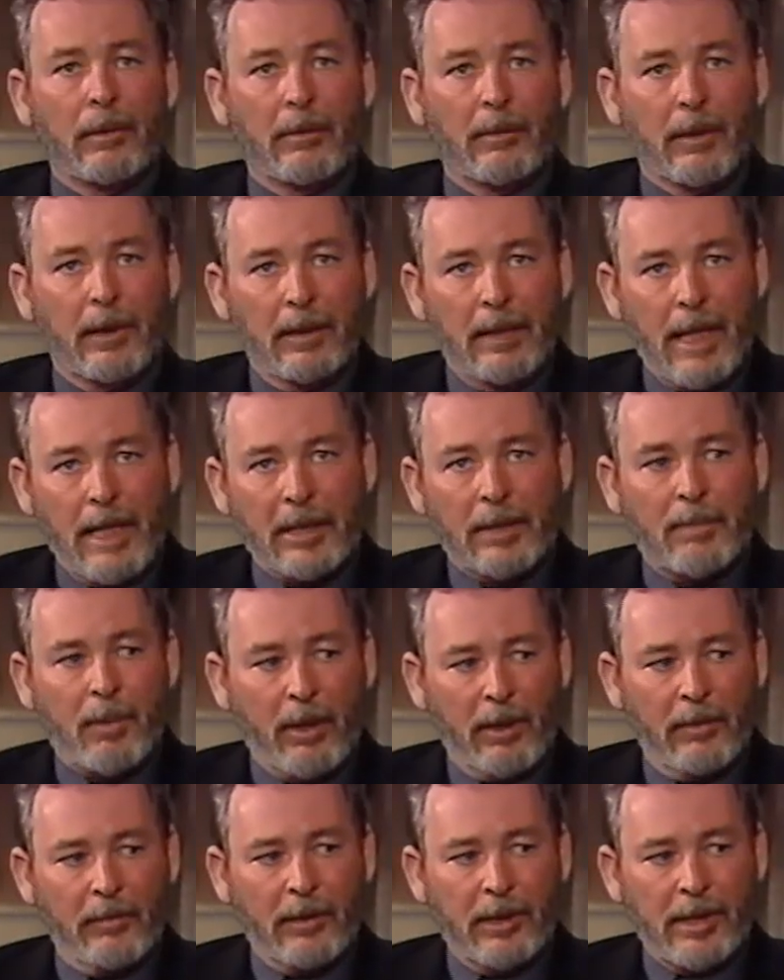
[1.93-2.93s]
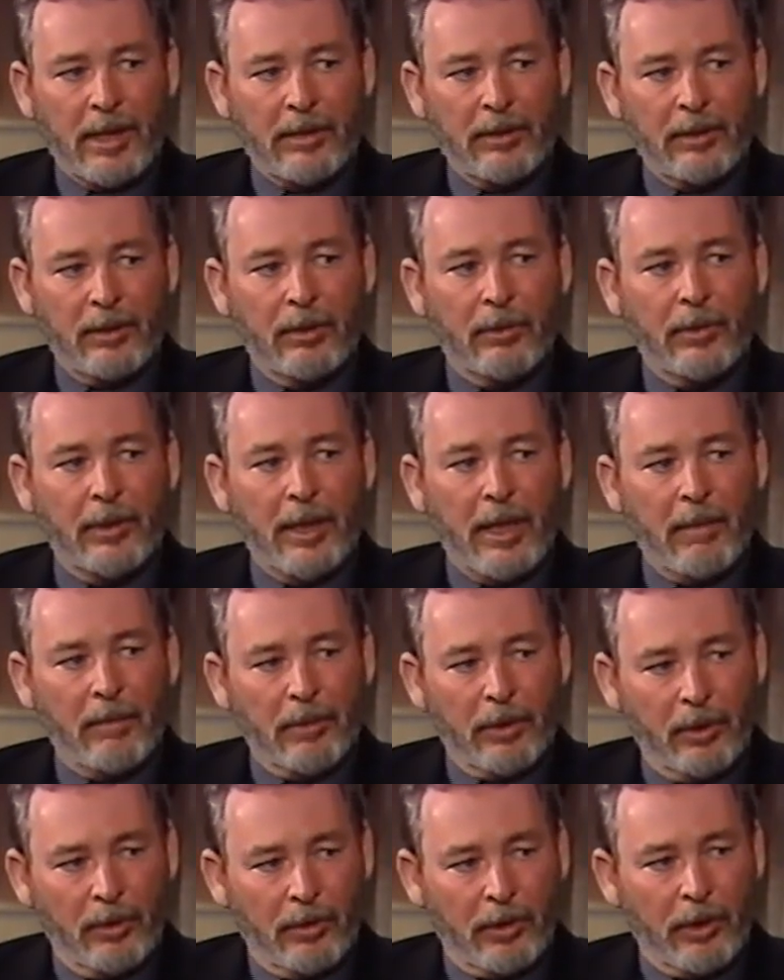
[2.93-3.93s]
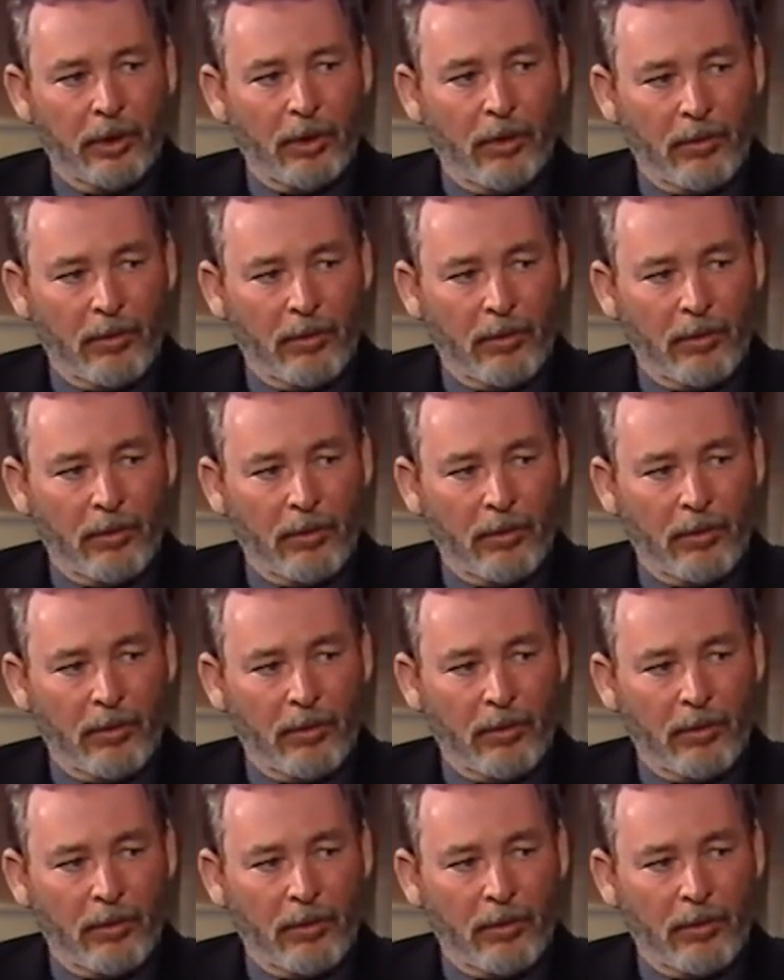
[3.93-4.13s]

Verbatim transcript: the next part of this has to do with the ambiguity